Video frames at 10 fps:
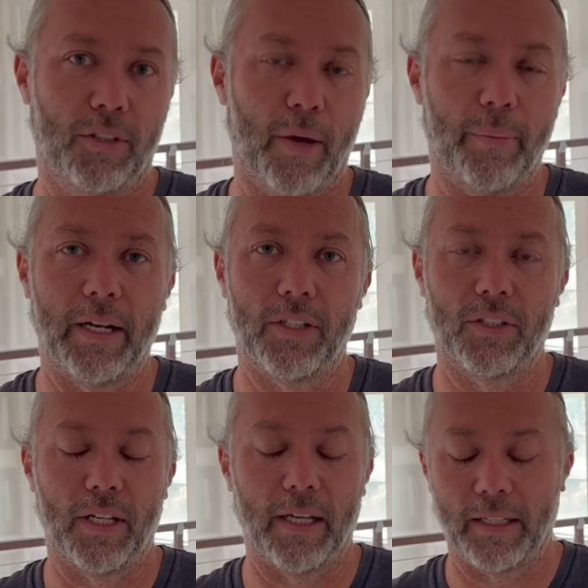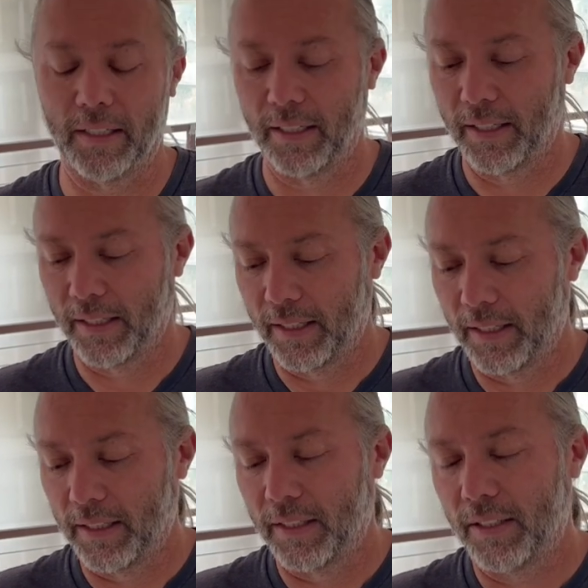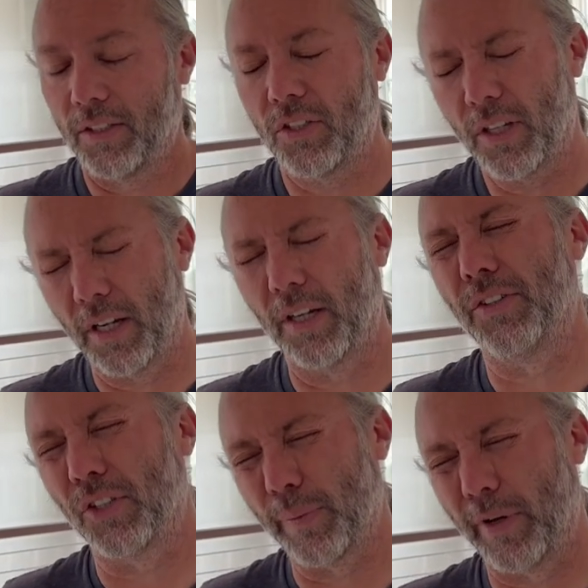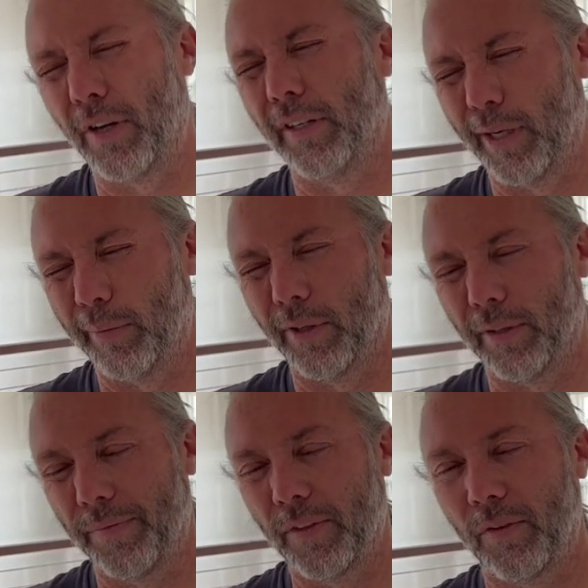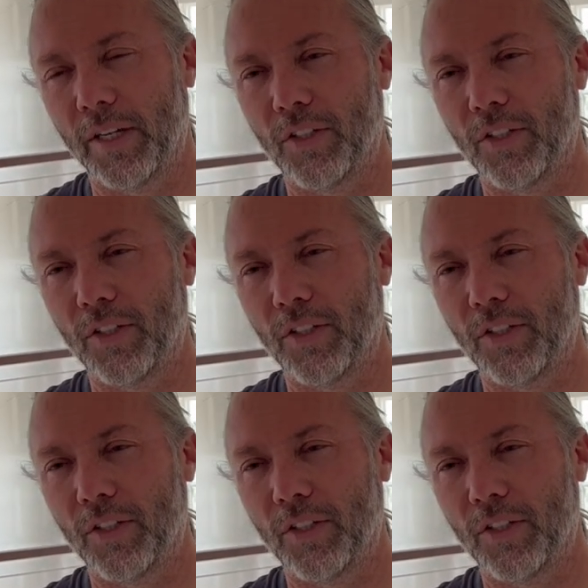I mean, it's like such a small number, right?